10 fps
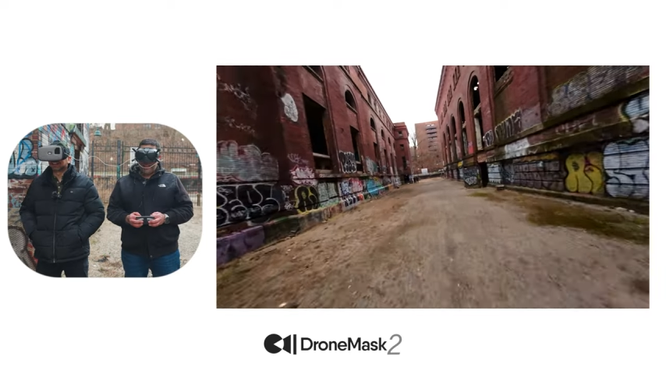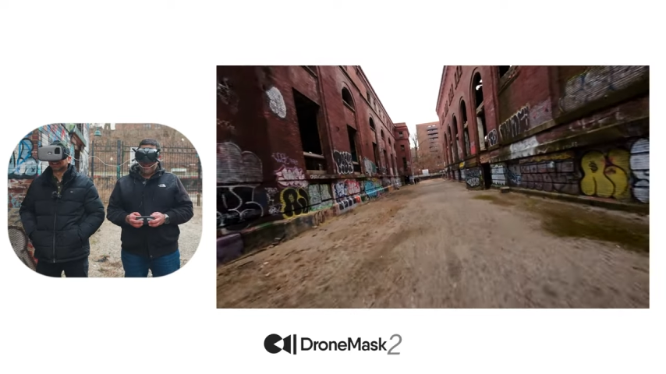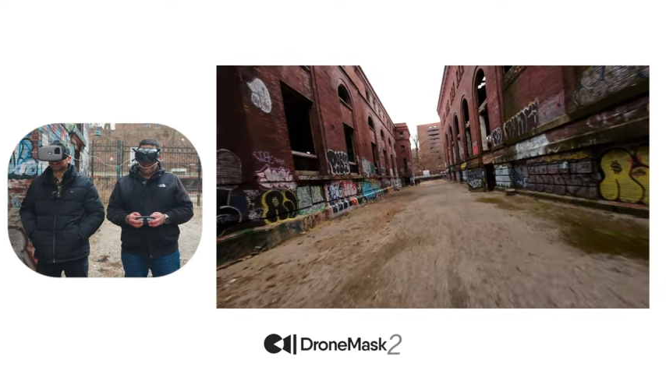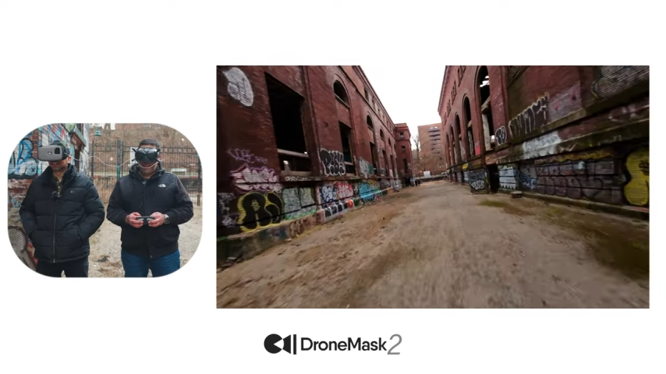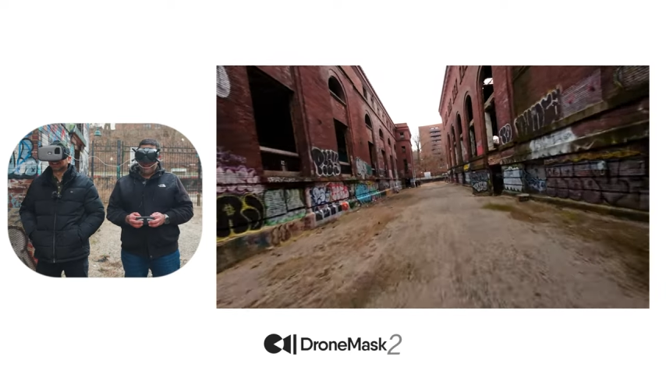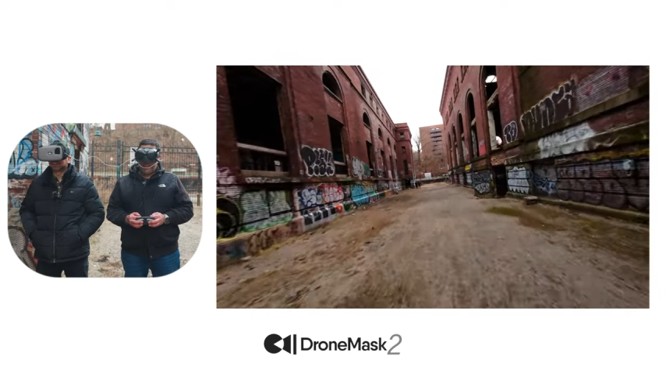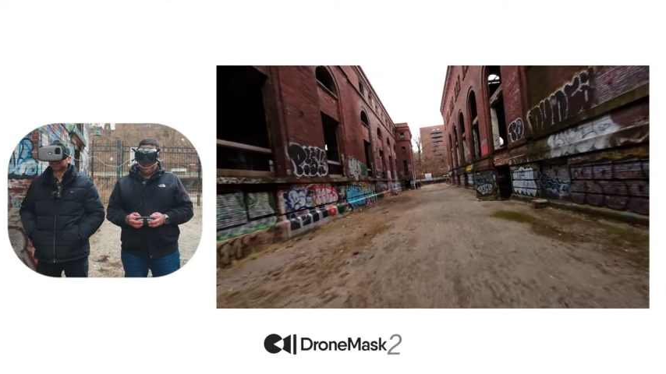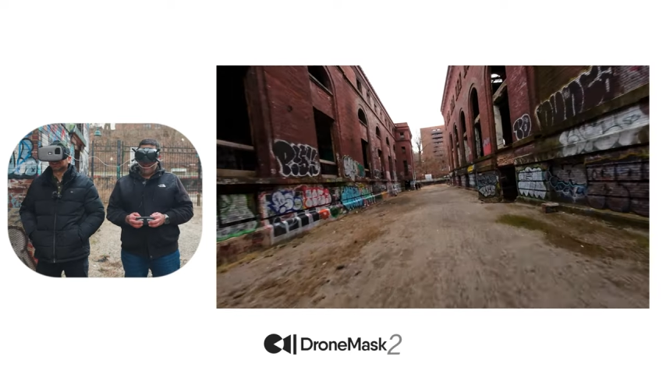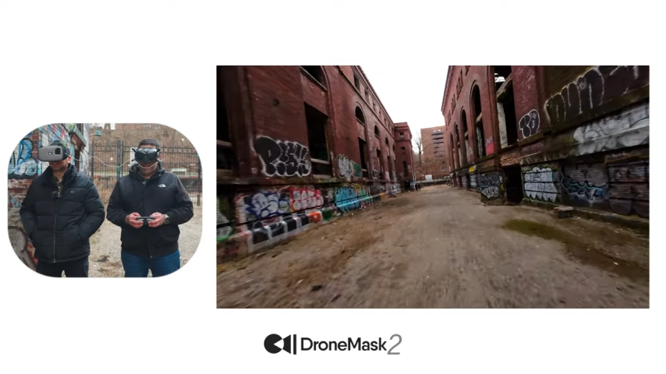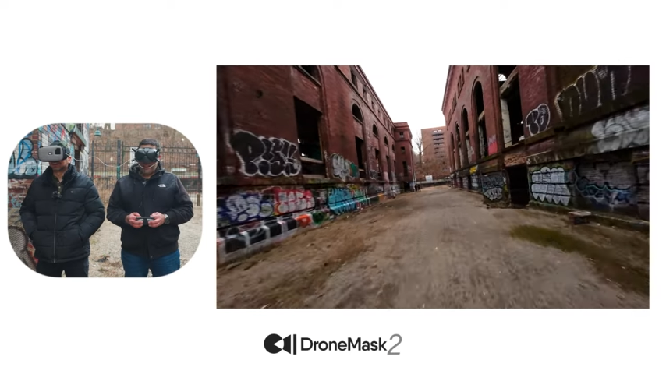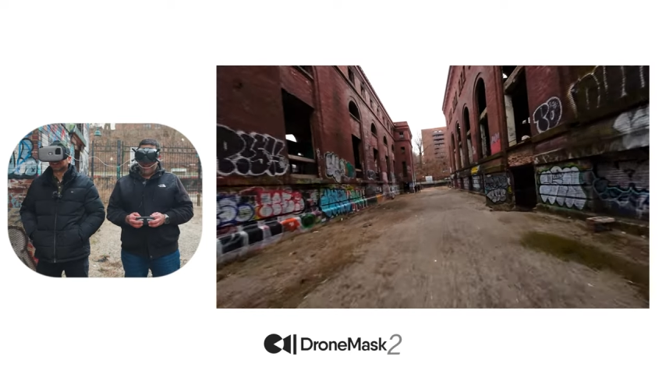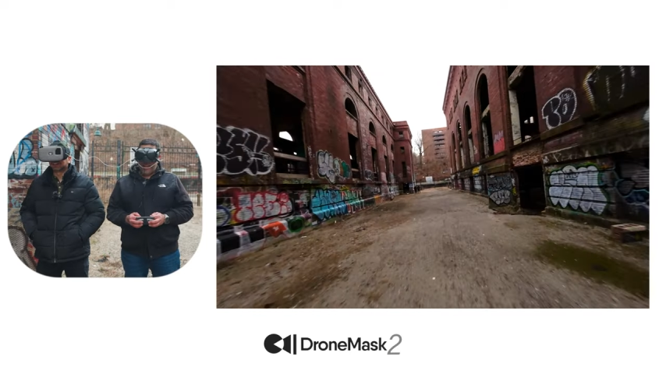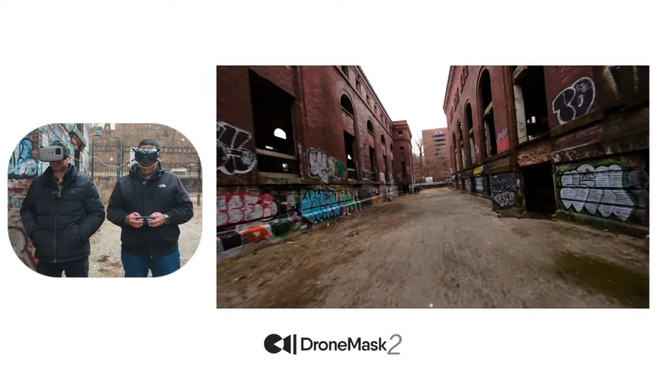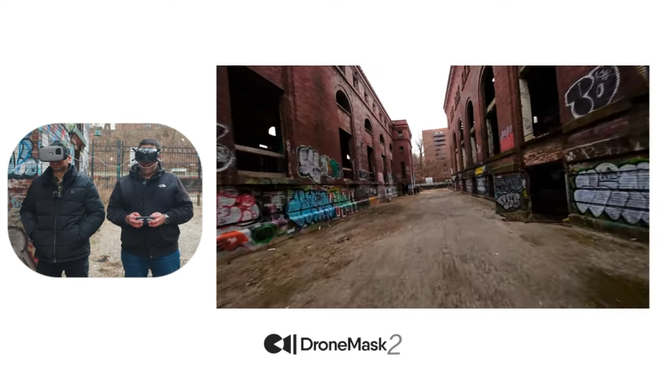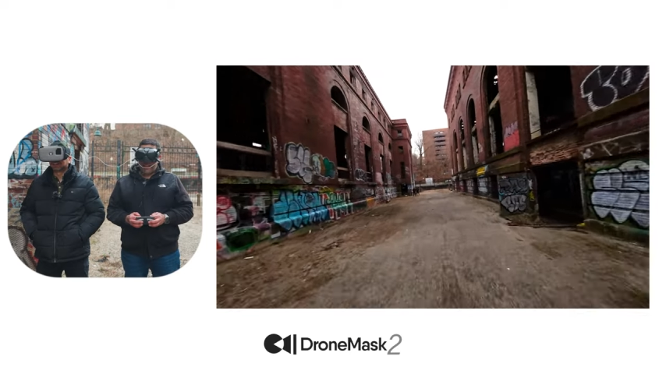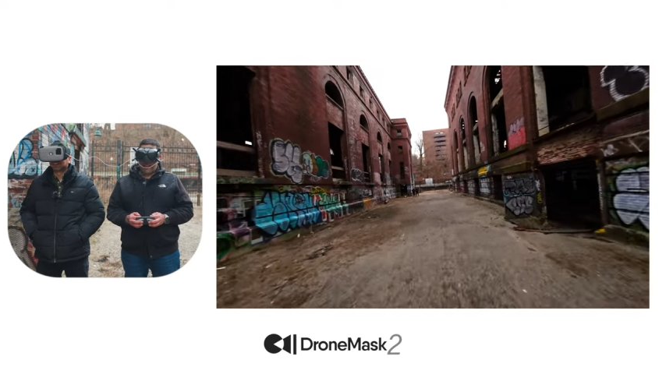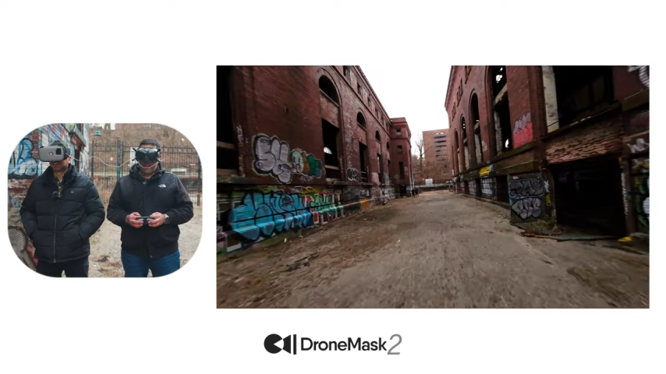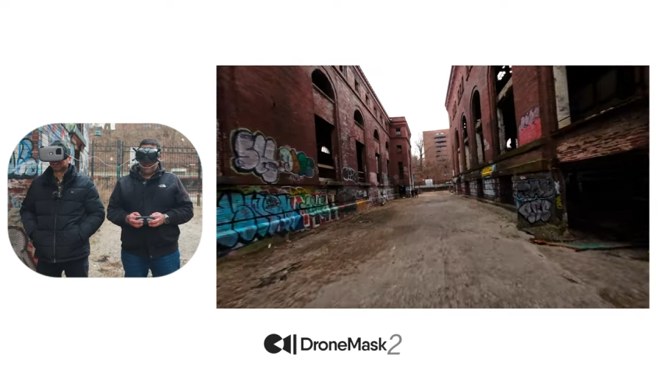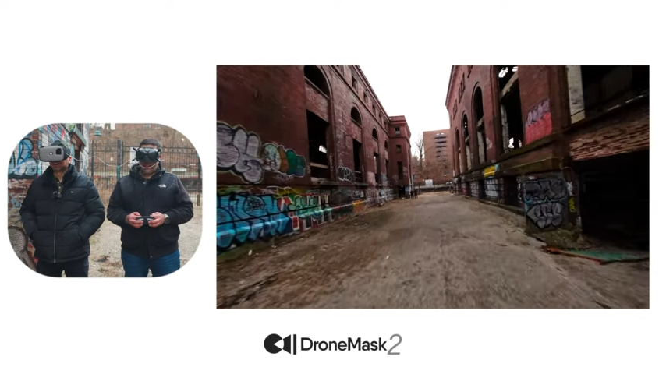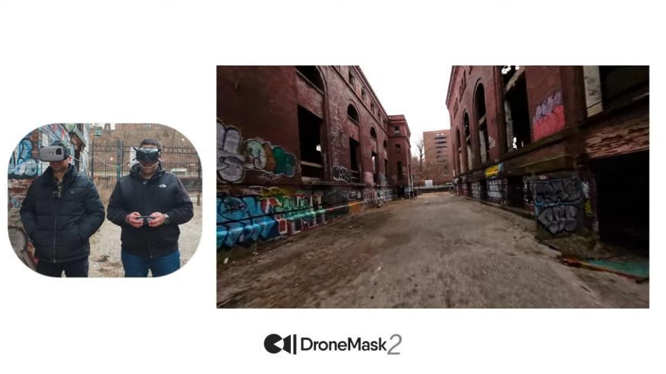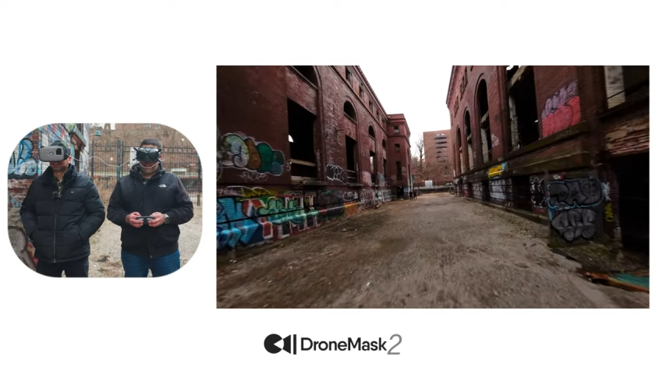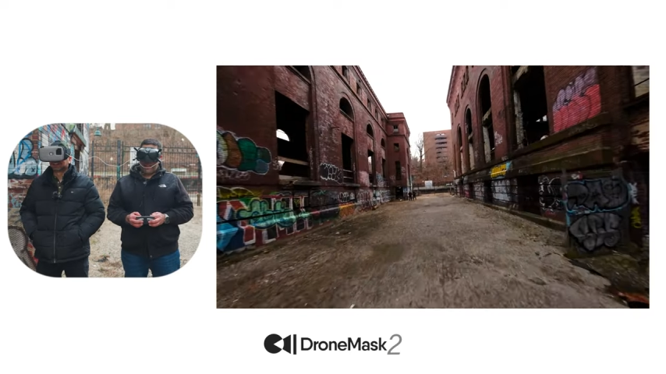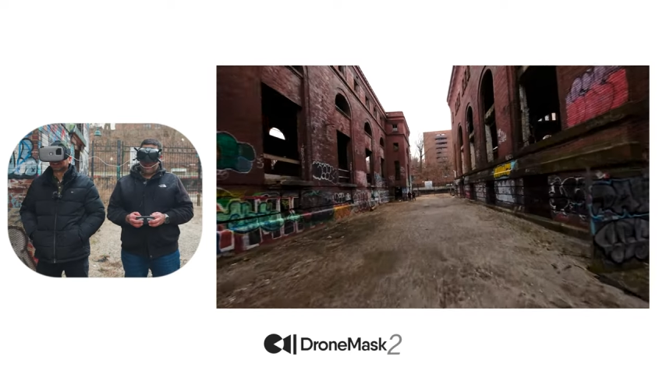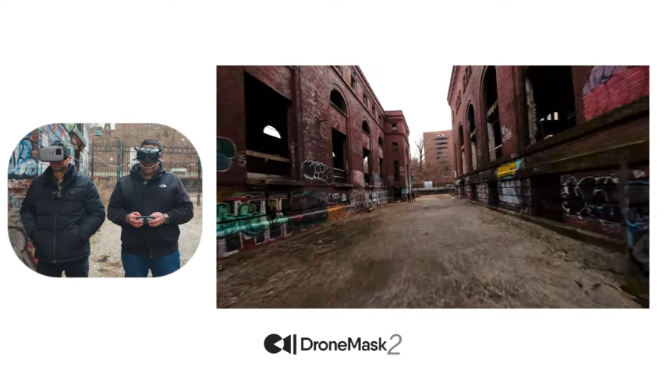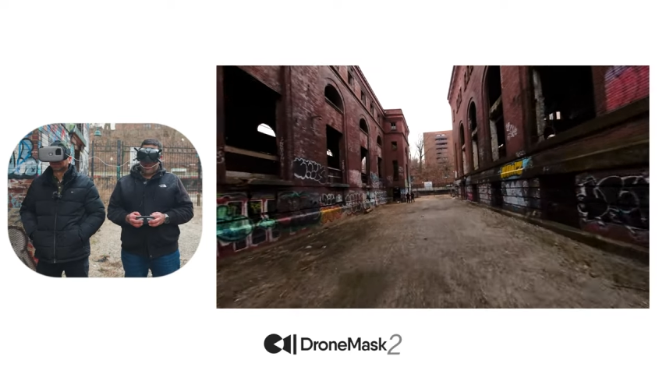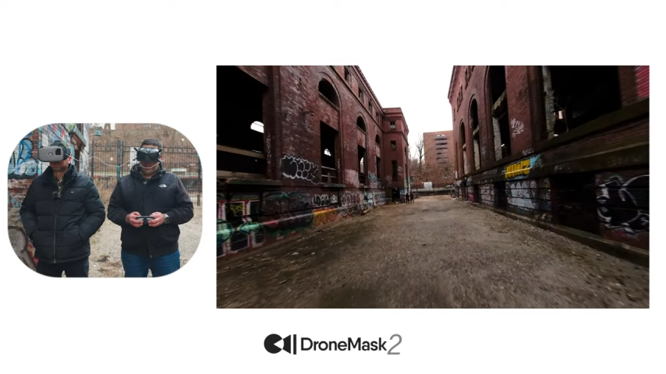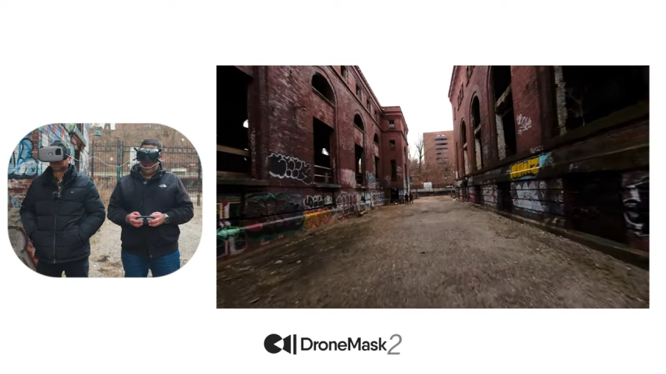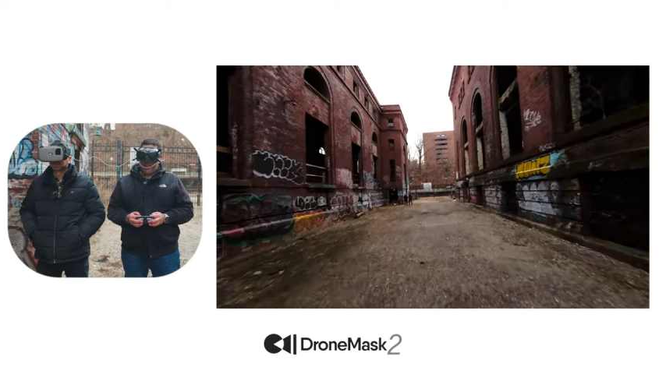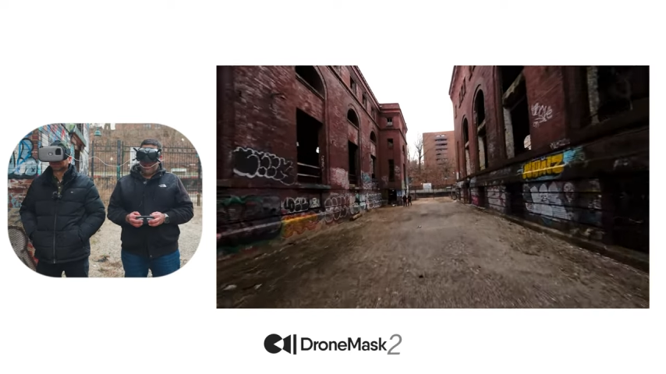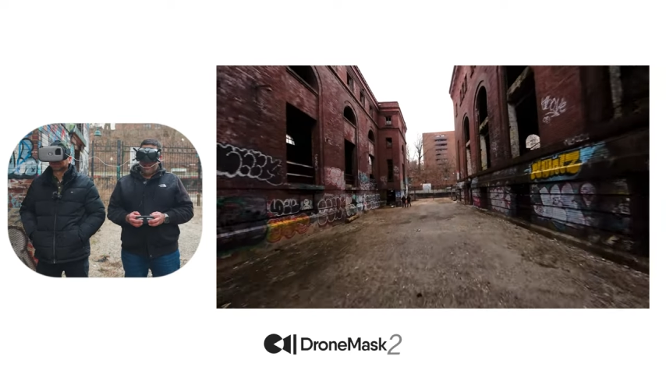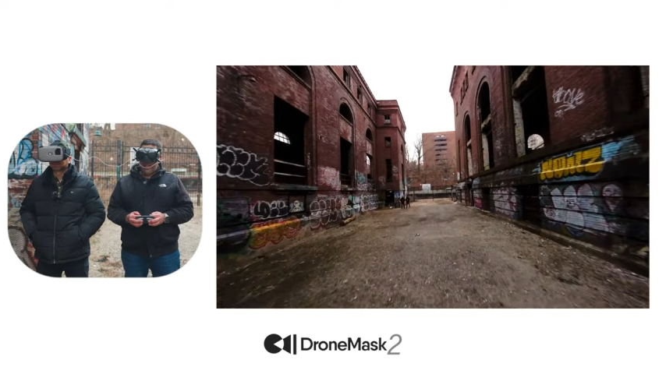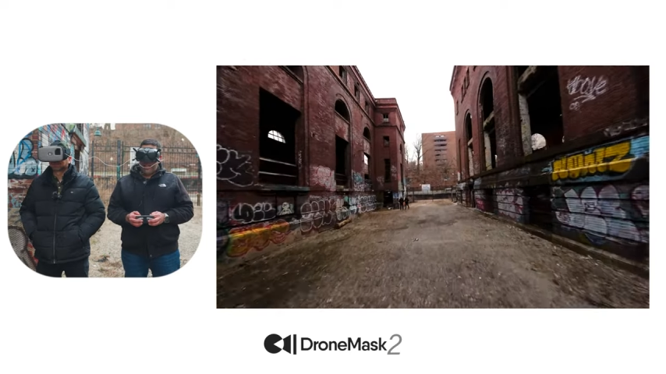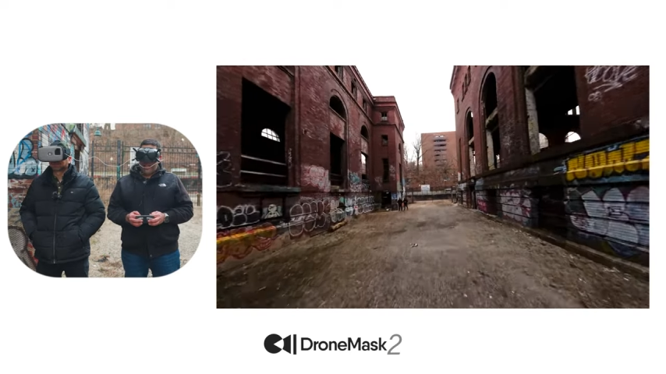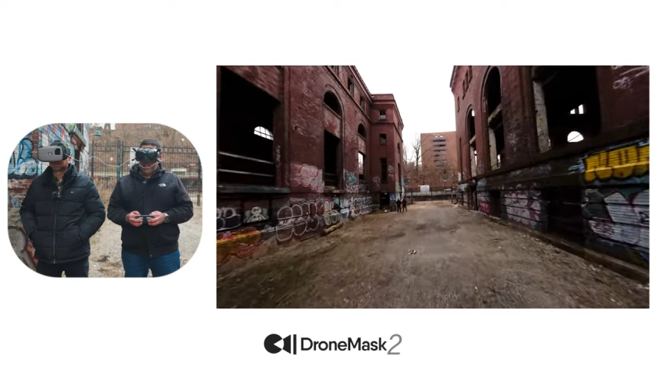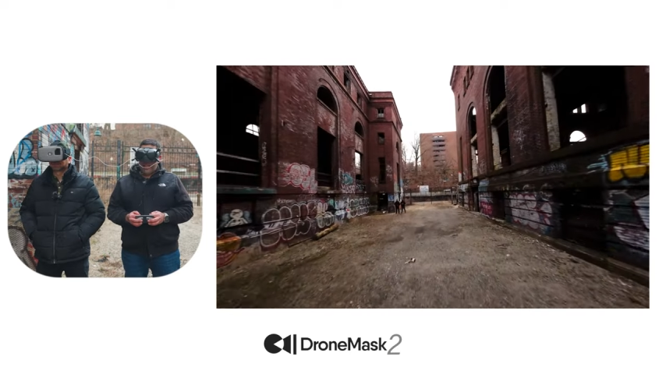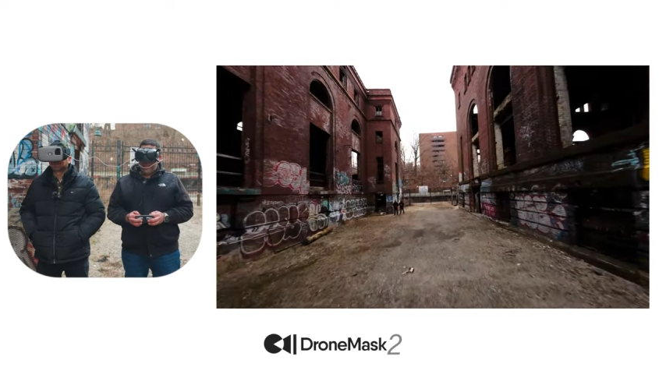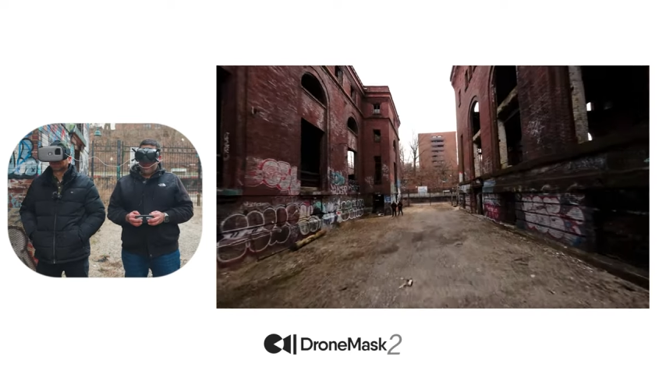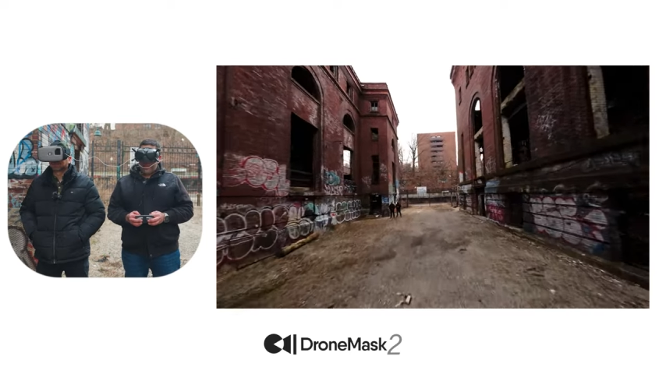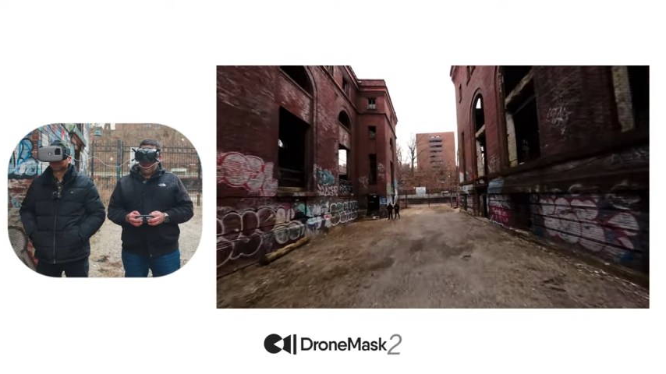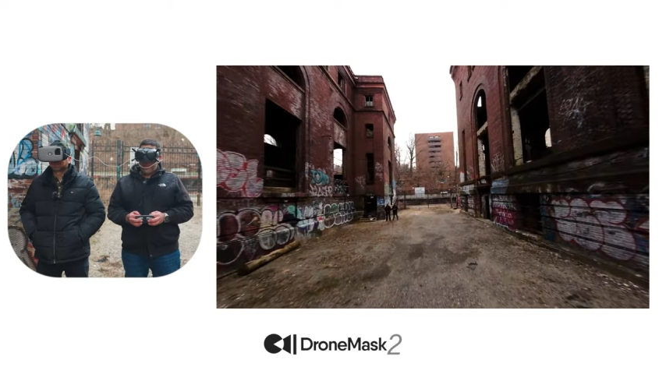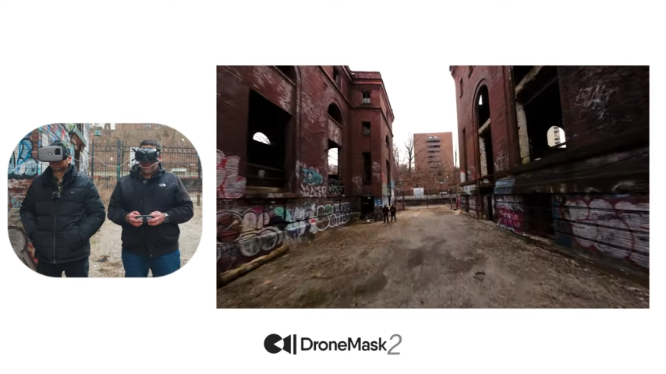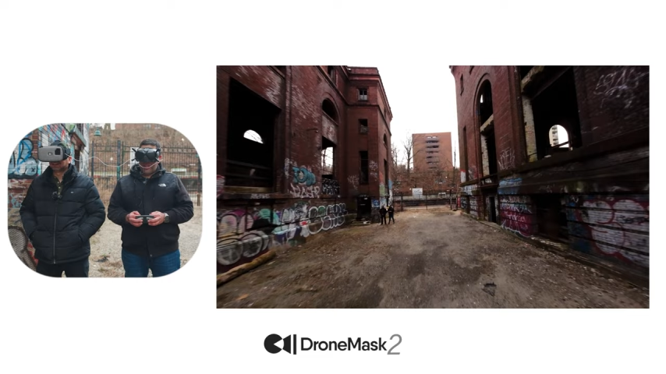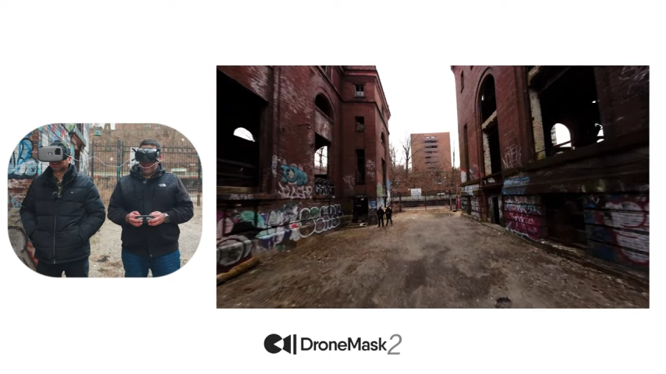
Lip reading: No face is visible, so there are no lips to read.